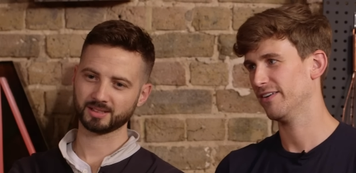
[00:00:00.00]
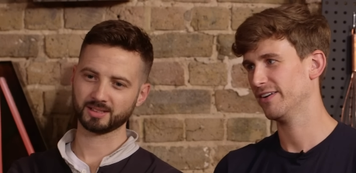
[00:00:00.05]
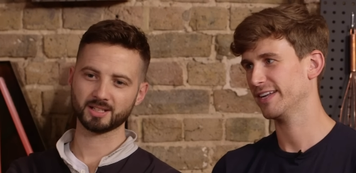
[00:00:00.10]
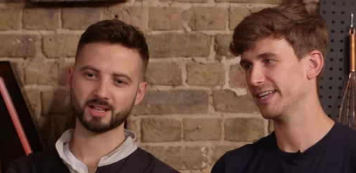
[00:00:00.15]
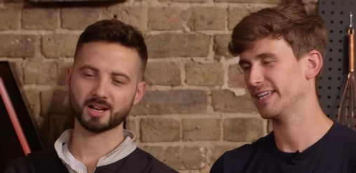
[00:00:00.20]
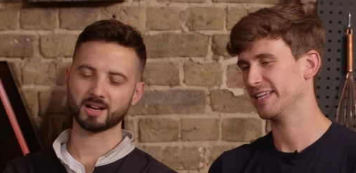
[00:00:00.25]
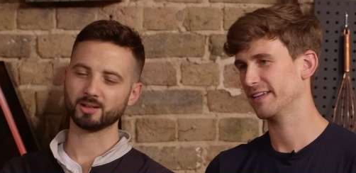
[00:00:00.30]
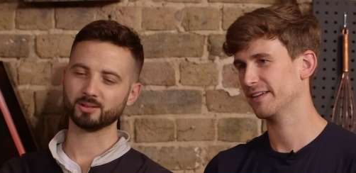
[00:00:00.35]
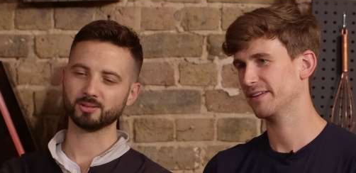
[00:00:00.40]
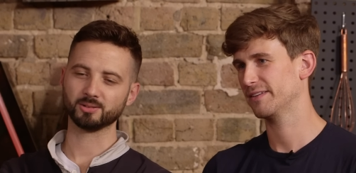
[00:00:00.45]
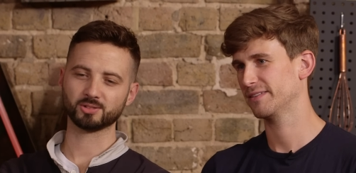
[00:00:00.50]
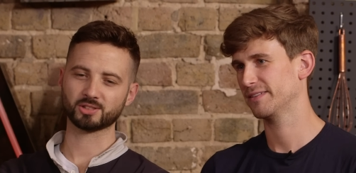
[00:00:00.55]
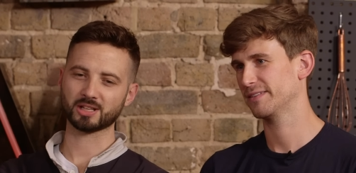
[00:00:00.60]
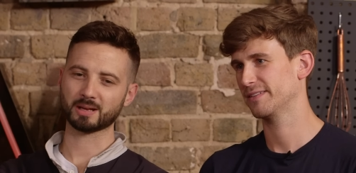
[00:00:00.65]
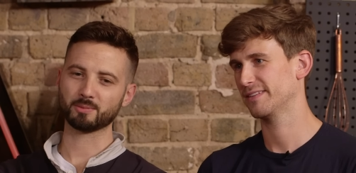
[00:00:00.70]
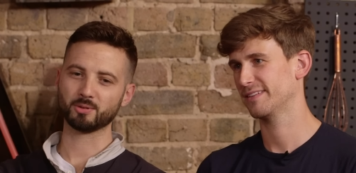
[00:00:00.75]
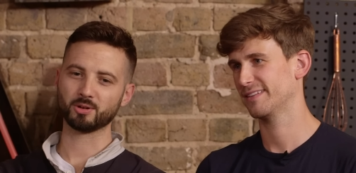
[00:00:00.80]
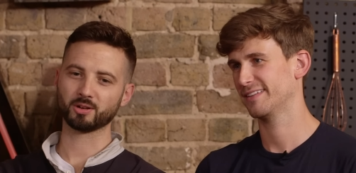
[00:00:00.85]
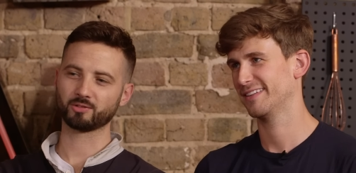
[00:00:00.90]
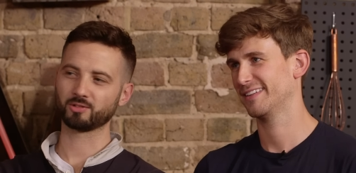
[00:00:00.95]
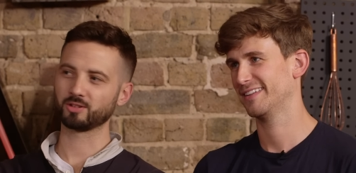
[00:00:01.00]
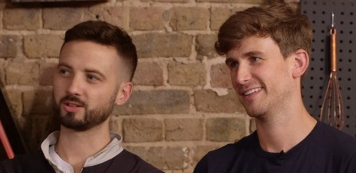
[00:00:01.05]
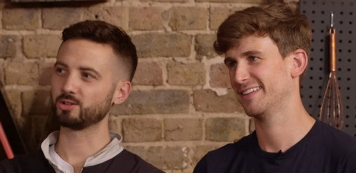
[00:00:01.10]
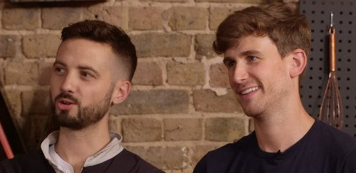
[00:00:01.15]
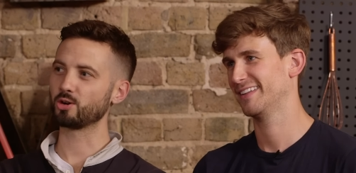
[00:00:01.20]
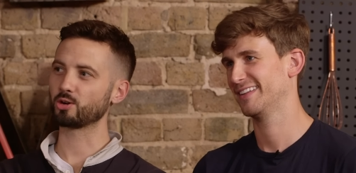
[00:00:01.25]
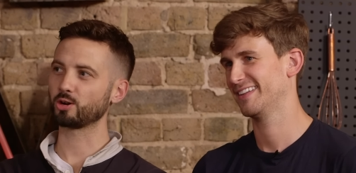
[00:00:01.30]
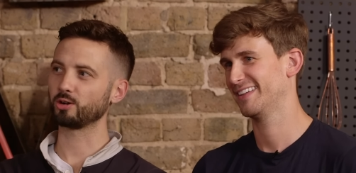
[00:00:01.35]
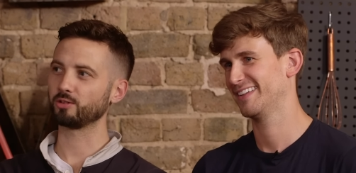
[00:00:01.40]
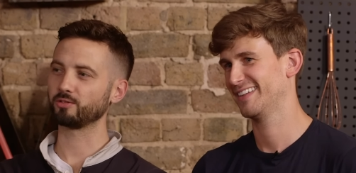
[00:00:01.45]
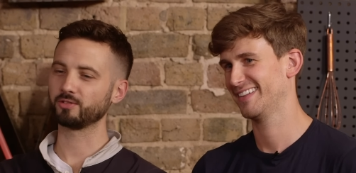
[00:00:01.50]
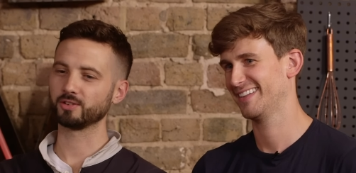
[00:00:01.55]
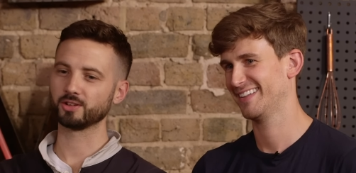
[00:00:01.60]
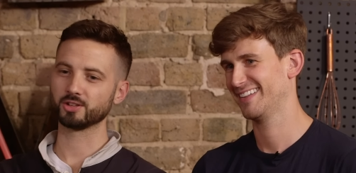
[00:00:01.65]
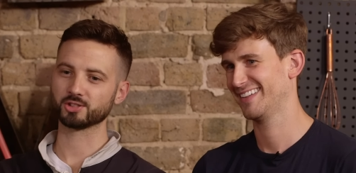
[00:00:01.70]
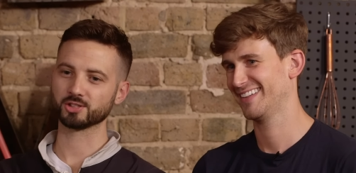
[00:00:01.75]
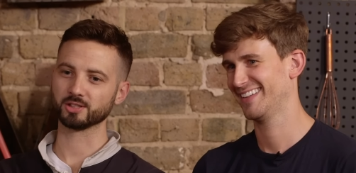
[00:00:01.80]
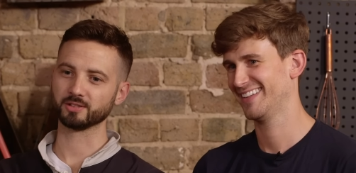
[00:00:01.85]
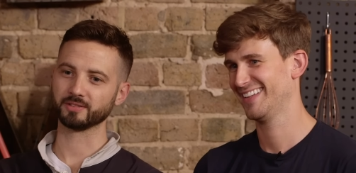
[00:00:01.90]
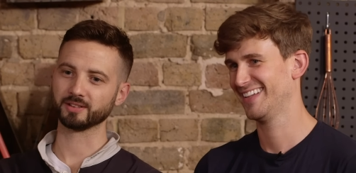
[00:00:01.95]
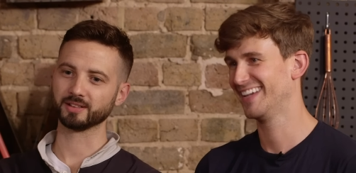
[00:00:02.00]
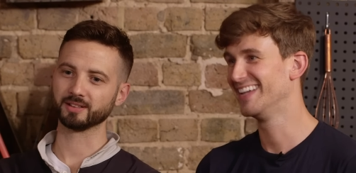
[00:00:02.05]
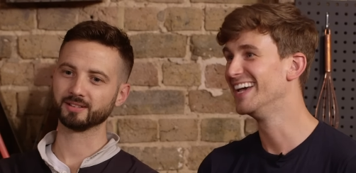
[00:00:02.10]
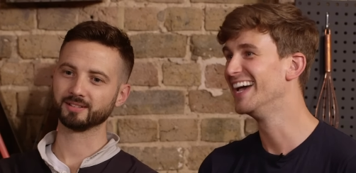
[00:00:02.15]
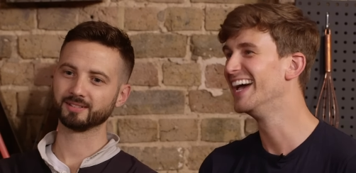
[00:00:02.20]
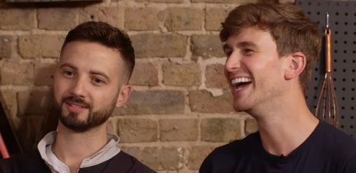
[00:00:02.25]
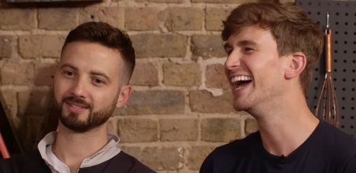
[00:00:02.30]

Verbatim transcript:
Speaker 1: No, Jamie looked for a knockoff version of it.